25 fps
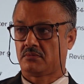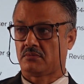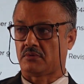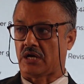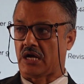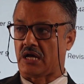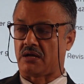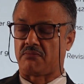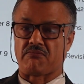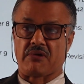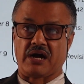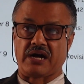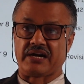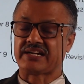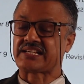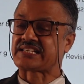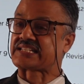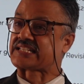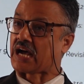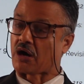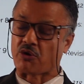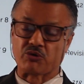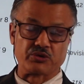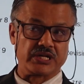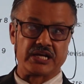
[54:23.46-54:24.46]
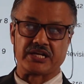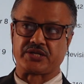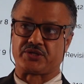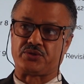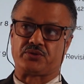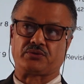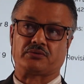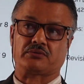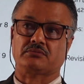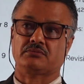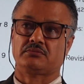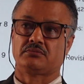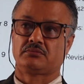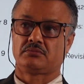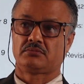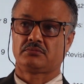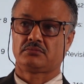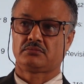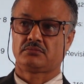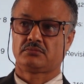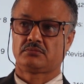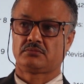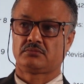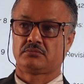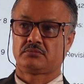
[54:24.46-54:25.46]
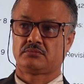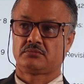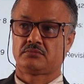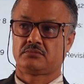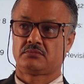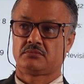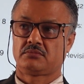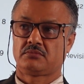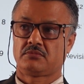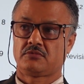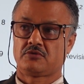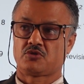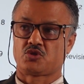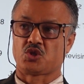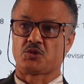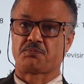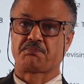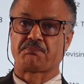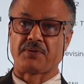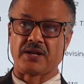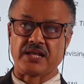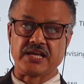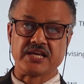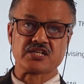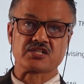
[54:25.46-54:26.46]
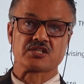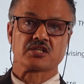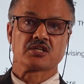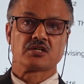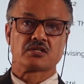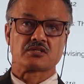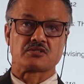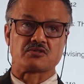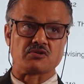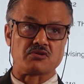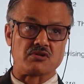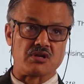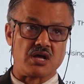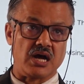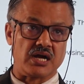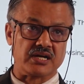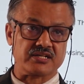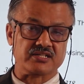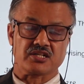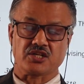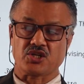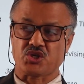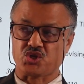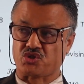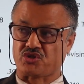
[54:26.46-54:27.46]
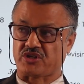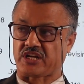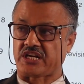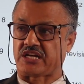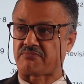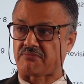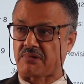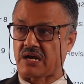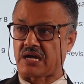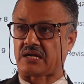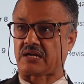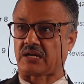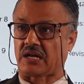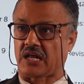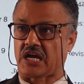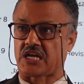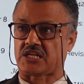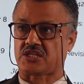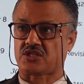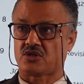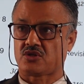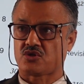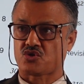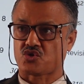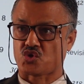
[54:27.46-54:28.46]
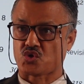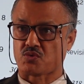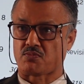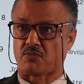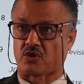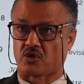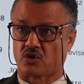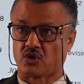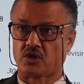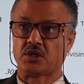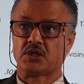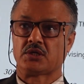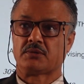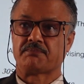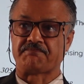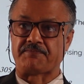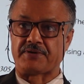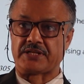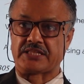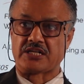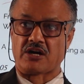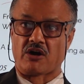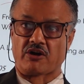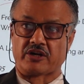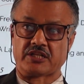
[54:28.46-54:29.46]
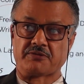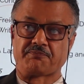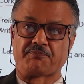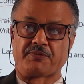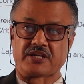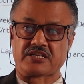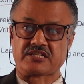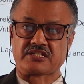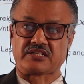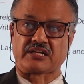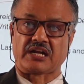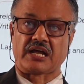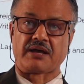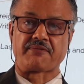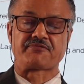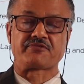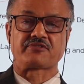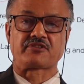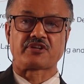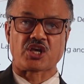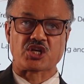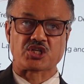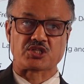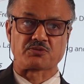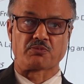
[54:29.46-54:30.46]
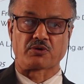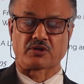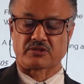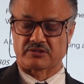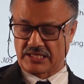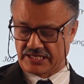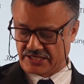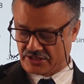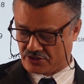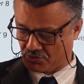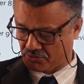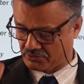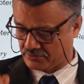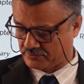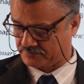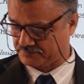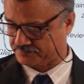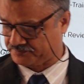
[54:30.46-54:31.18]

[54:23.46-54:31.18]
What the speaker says: I might shout at you. So please do not stay in my class tomorrow without the prescribed textbook. Thank you.